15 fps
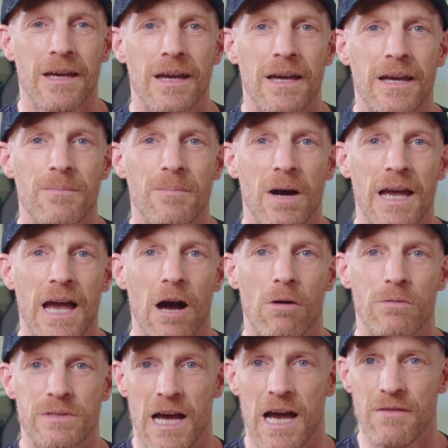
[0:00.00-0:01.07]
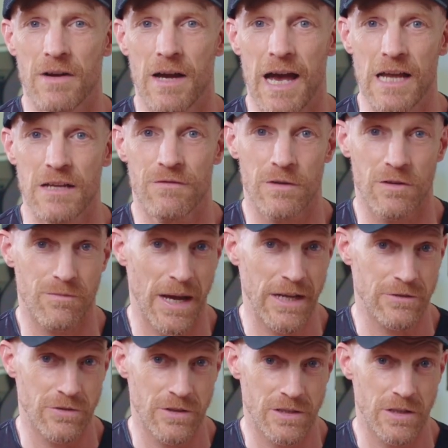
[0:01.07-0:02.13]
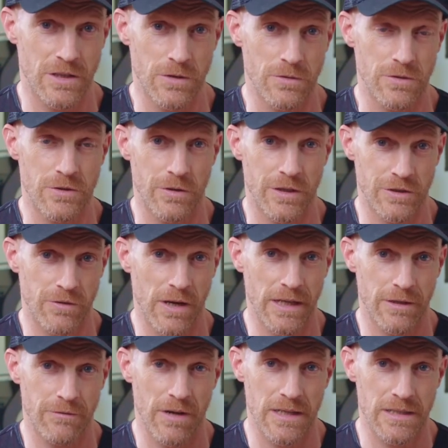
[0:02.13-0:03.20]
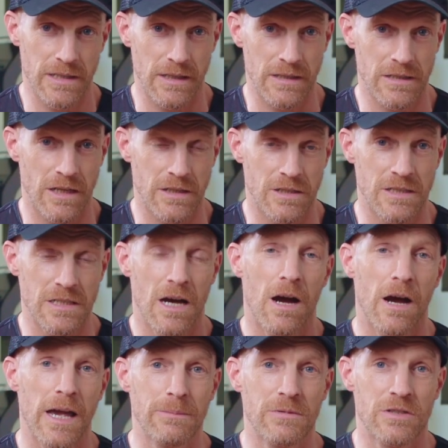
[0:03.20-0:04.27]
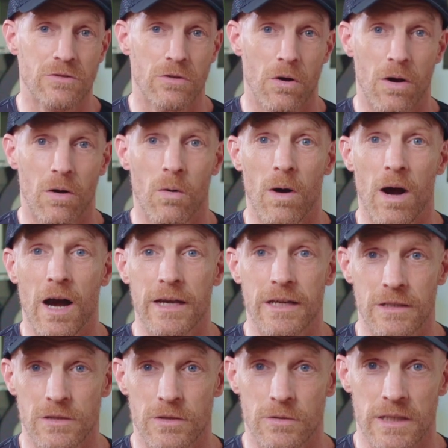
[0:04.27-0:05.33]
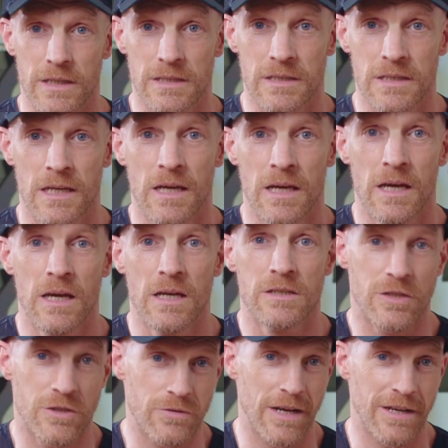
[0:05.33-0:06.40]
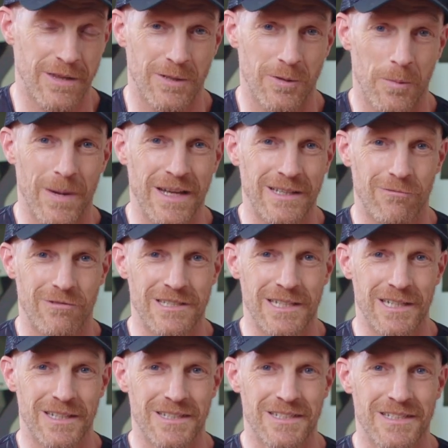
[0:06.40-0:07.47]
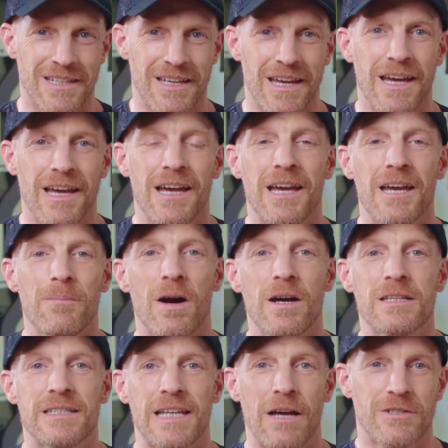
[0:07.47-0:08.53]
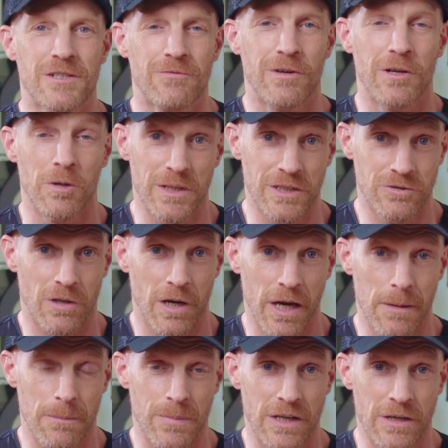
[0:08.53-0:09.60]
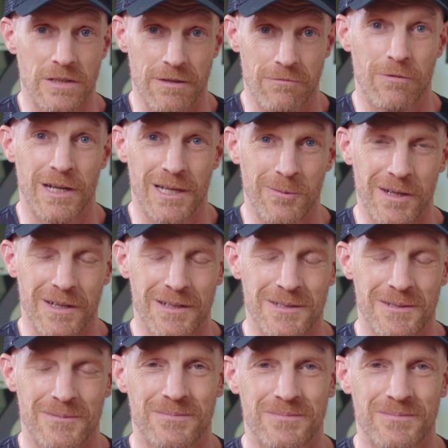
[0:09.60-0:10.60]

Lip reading: It might help to have a handful of mantras to use during training and racing, such as "I am strong" or "I can do this," to strengthen your mental resilience. It might sound surreal, but try it because it really works.